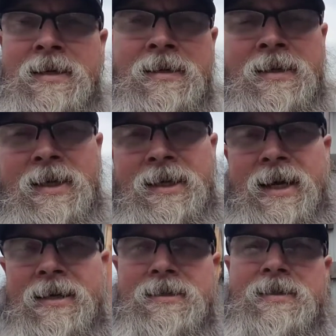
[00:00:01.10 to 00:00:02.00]
Hey
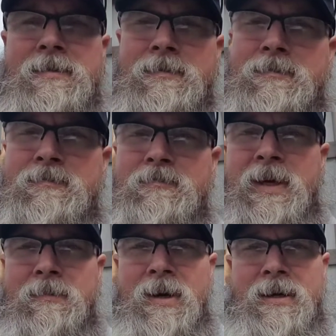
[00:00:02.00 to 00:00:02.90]
guys, Big
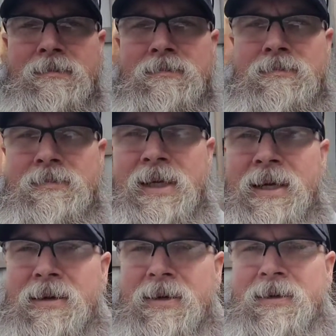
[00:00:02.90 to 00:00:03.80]
Mike back
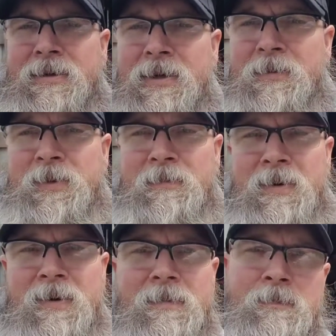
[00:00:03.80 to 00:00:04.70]
out here at the Hoopty Barn.